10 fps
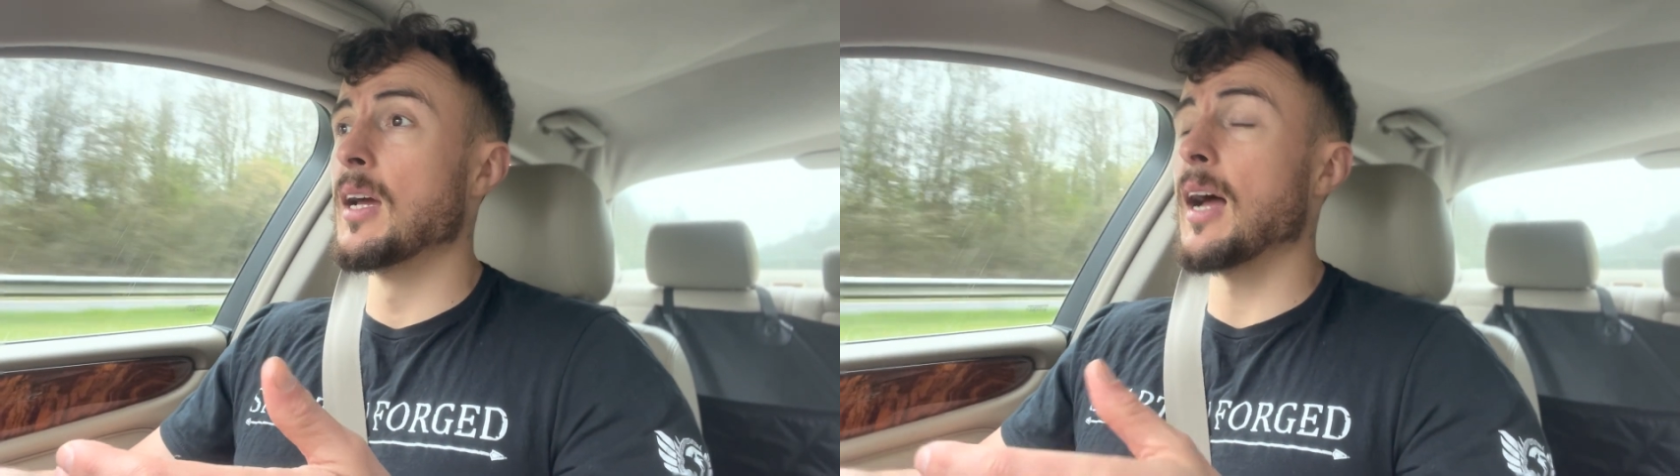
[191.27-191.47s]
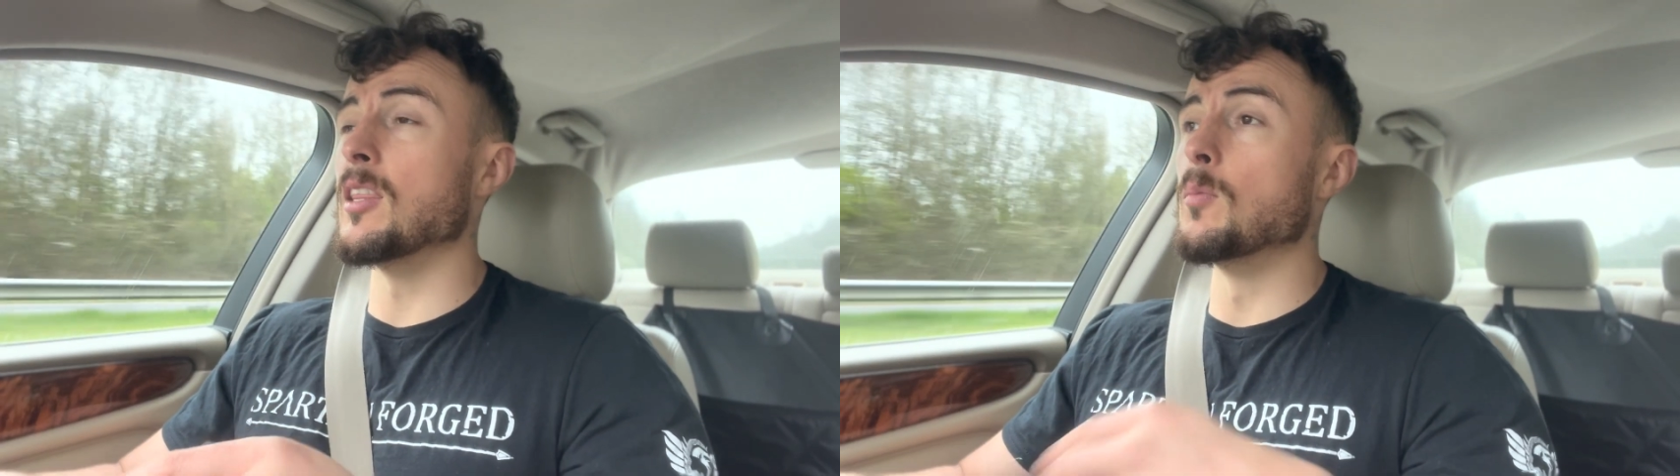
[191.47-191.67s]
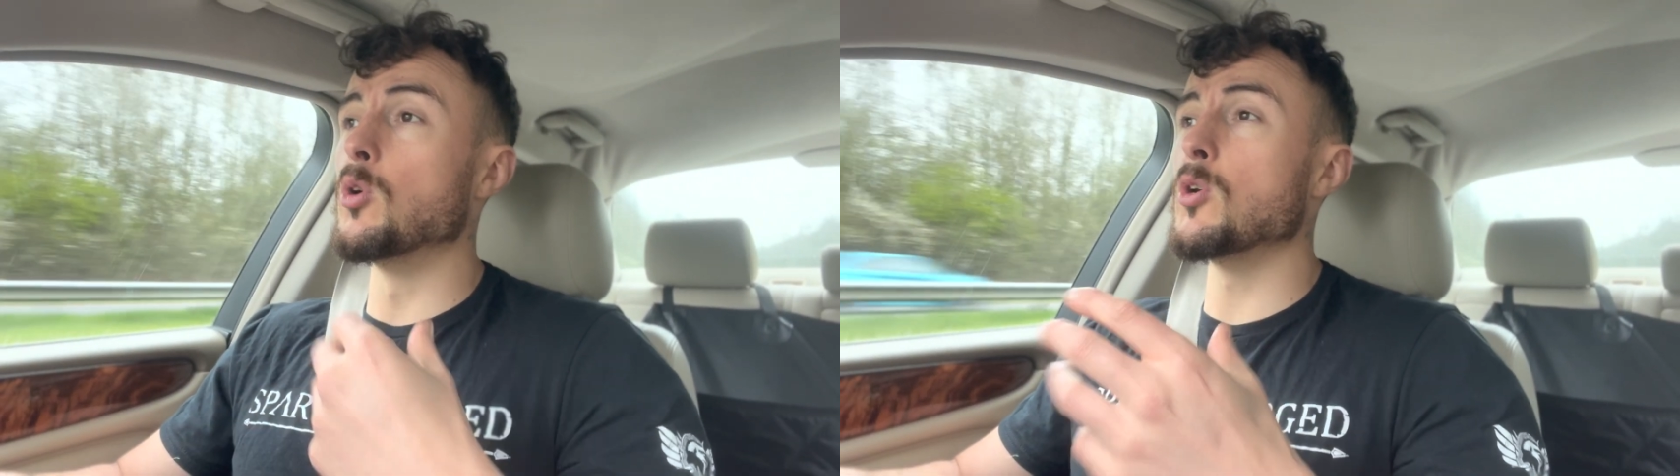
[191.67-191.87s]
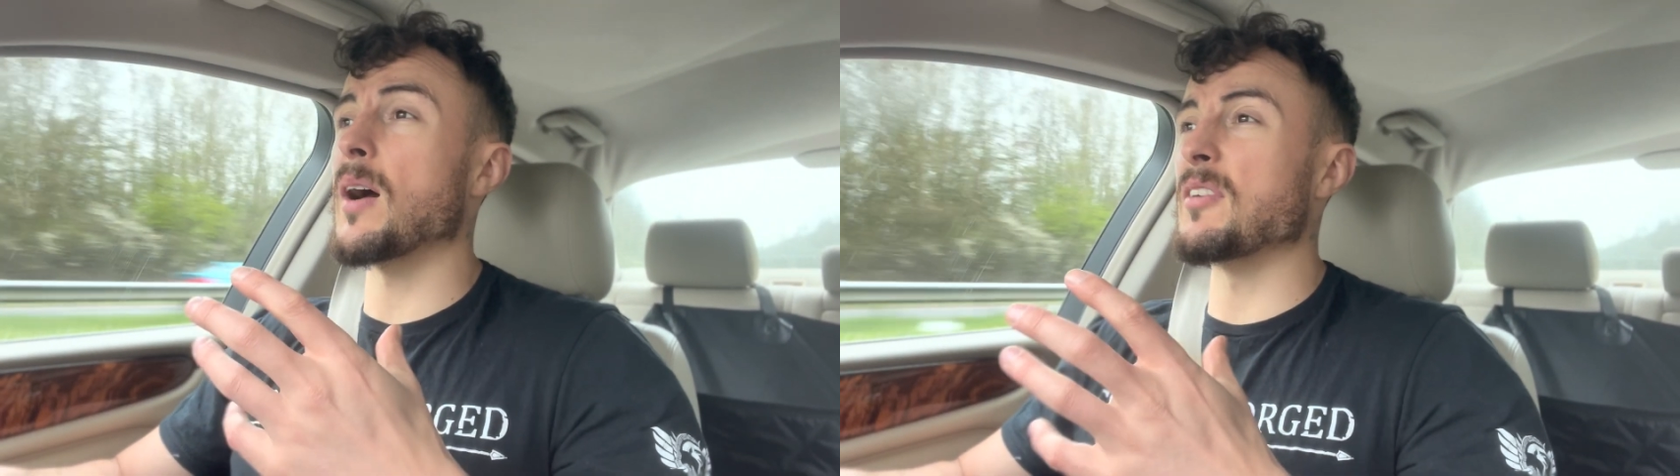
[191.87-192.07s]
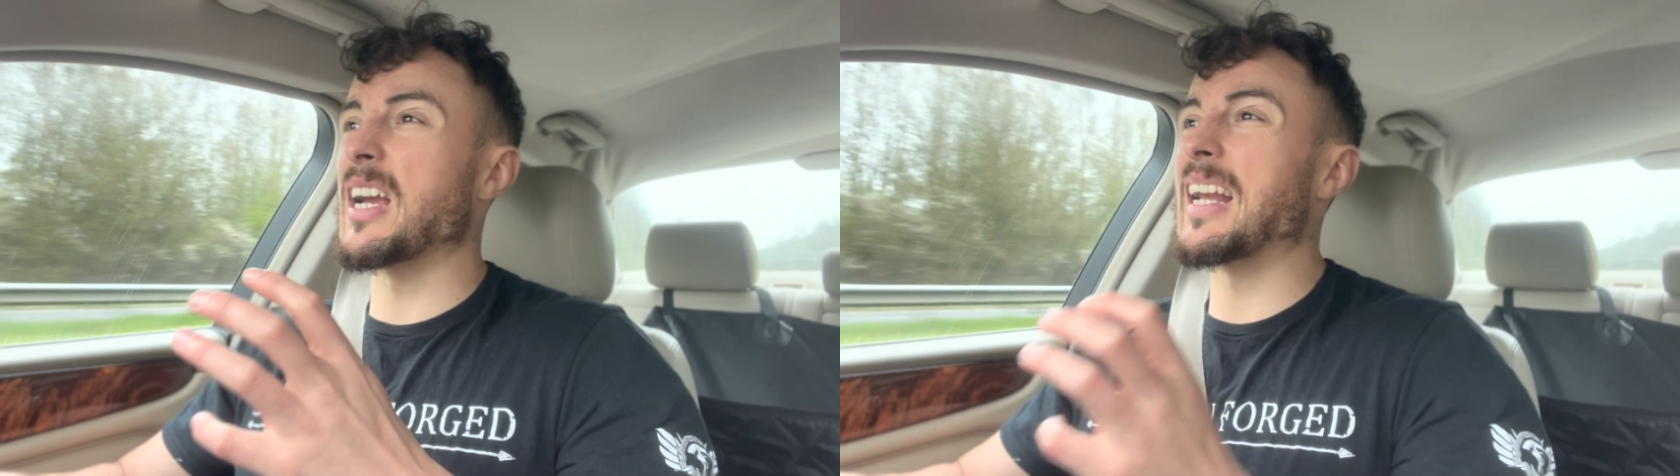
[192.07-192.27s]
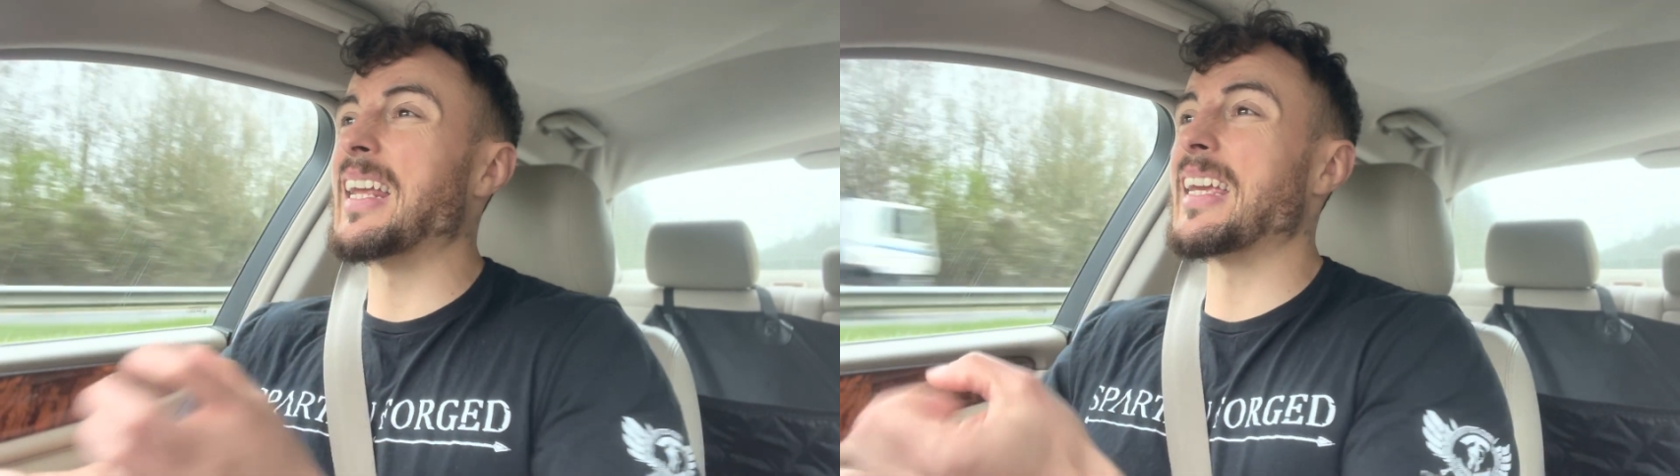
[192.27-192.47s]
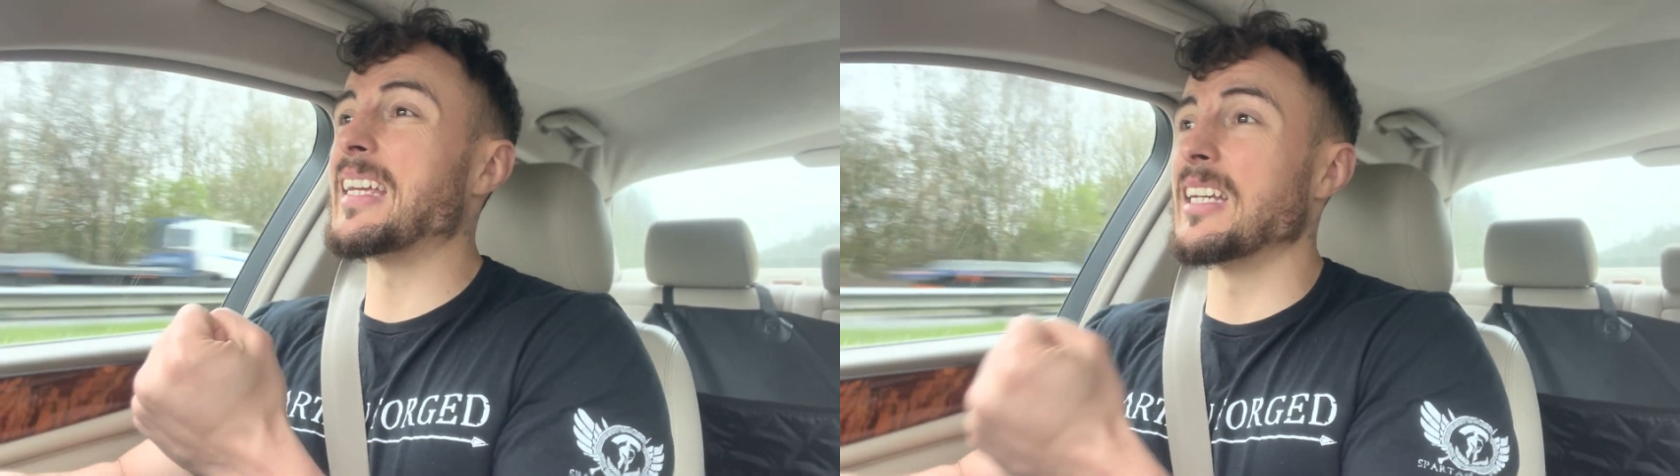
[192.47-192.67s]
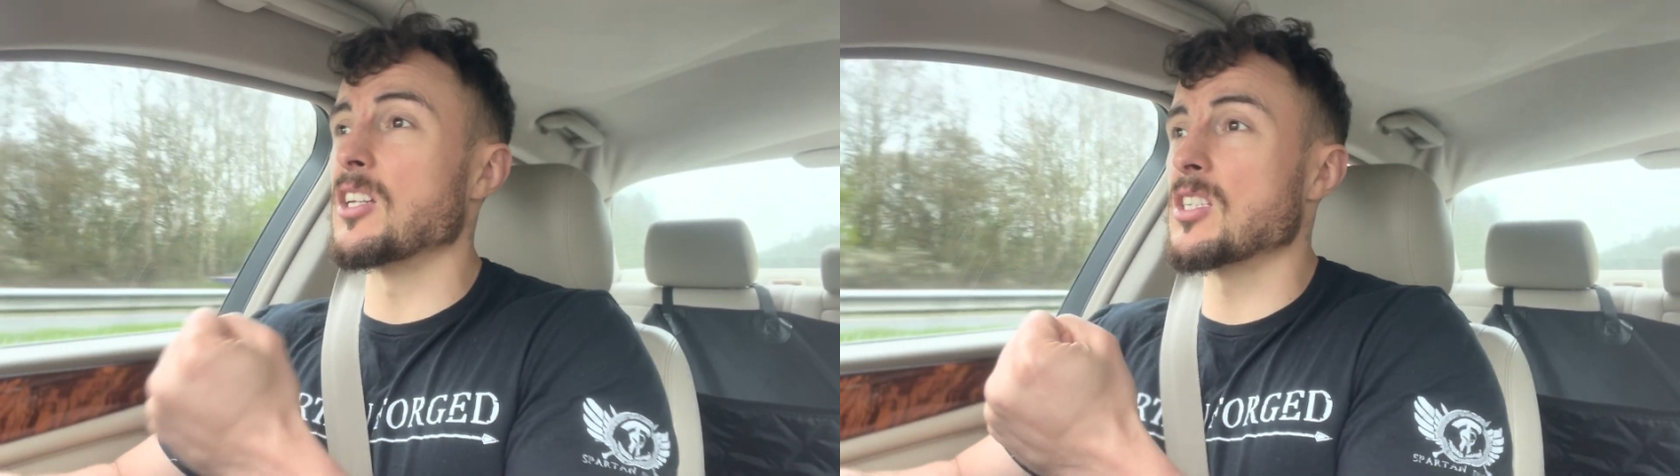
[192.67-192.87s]
and the more you have a
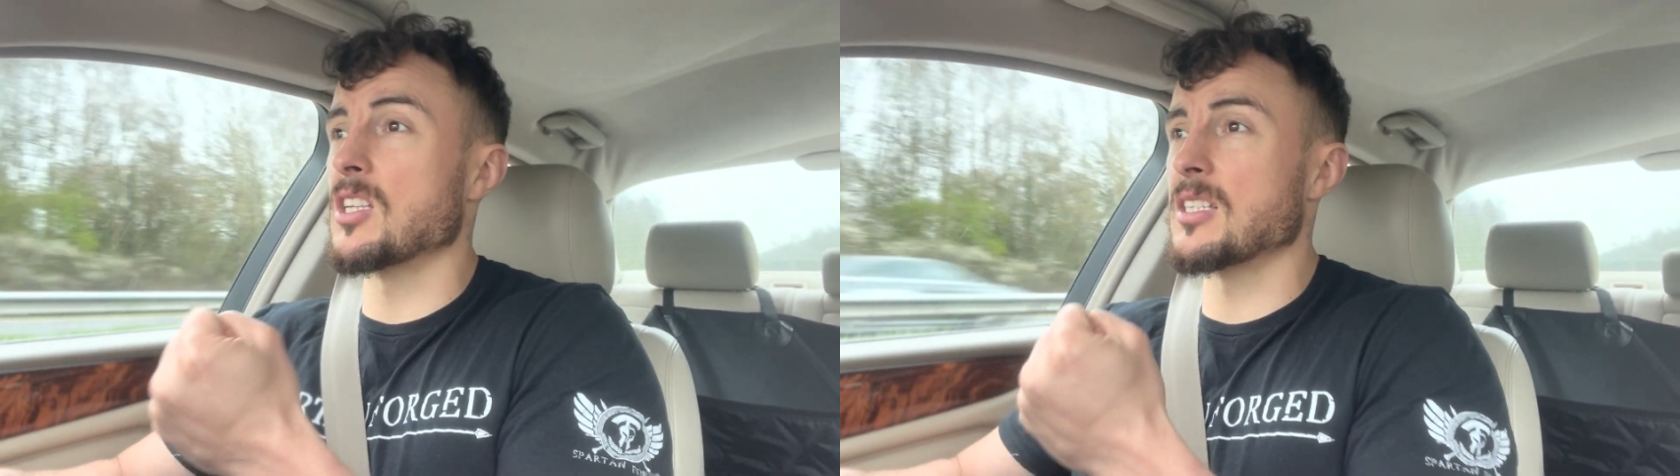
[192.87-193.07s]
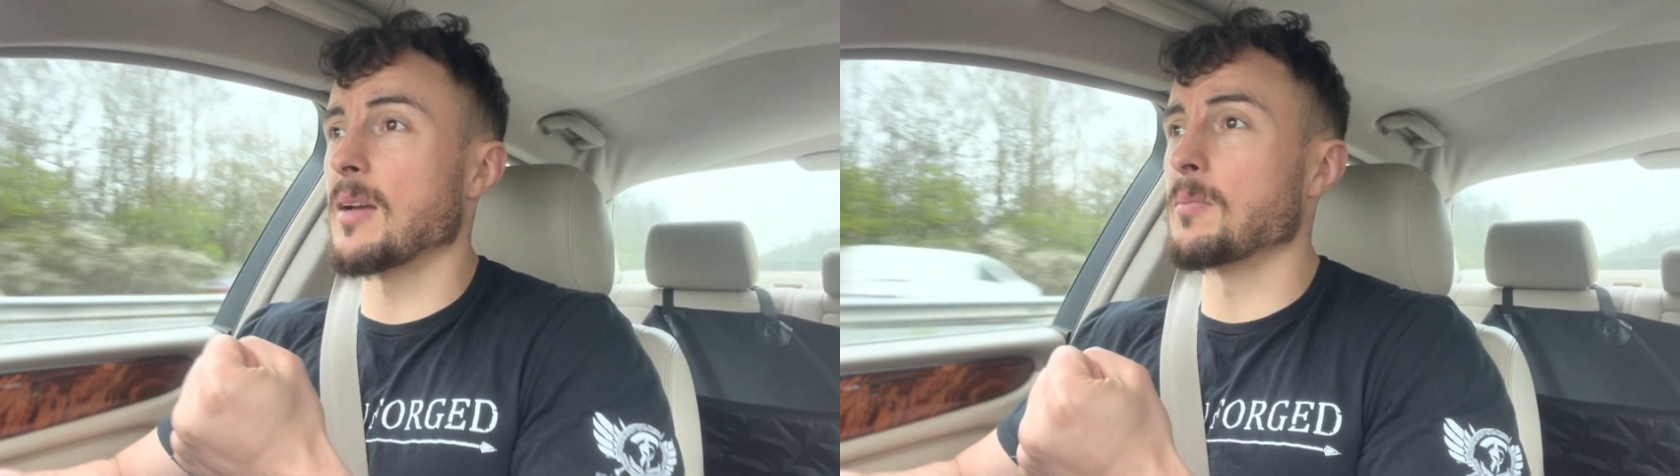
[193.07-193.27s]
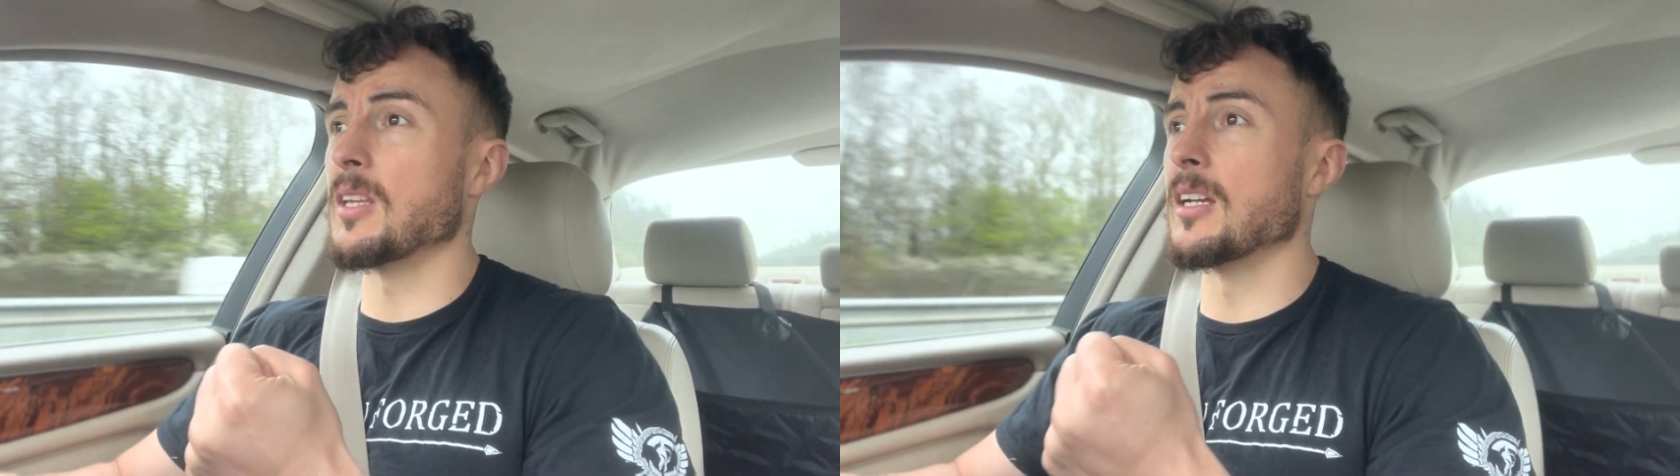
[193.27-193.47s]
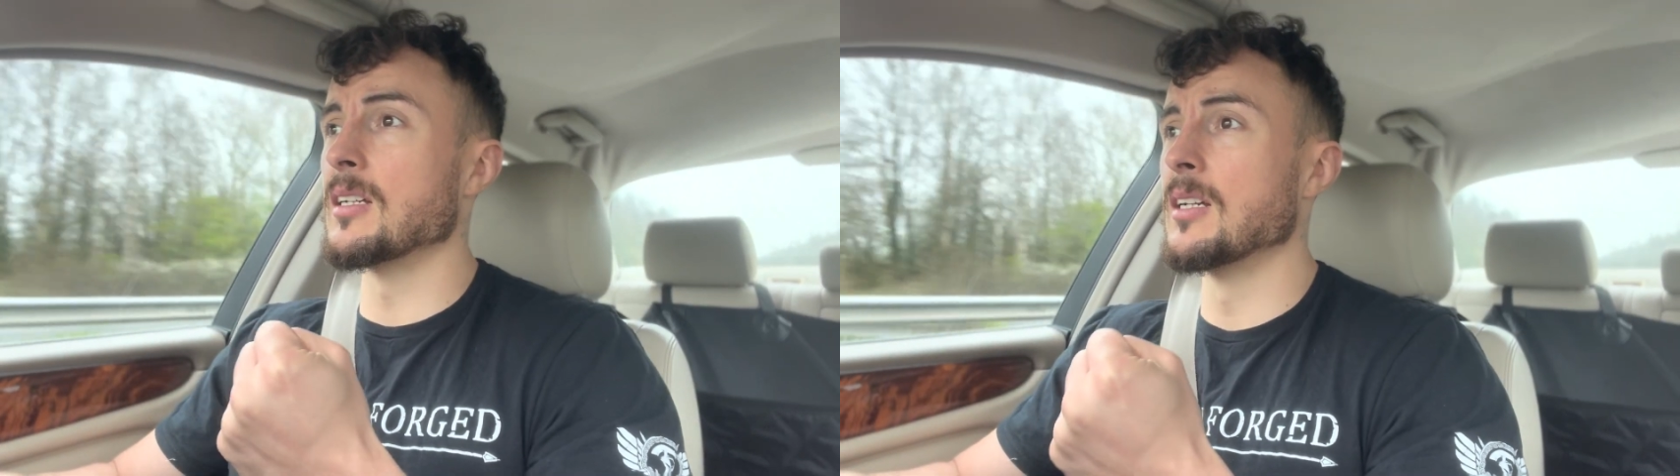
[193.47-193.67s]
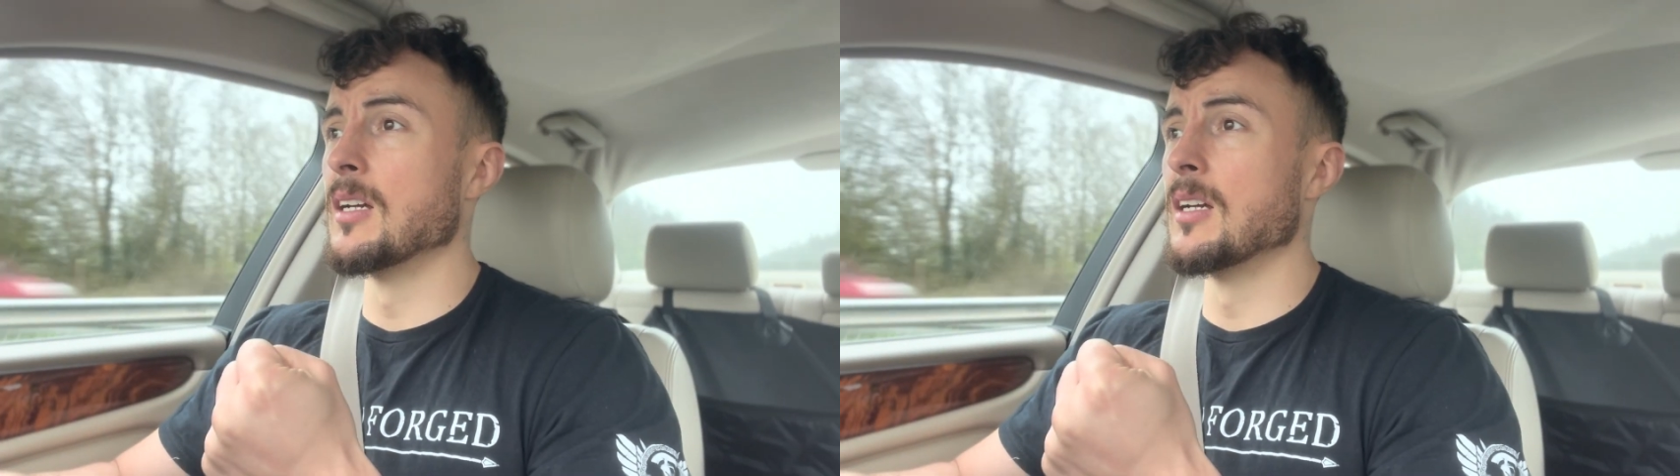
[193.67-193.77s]
clingingness to something,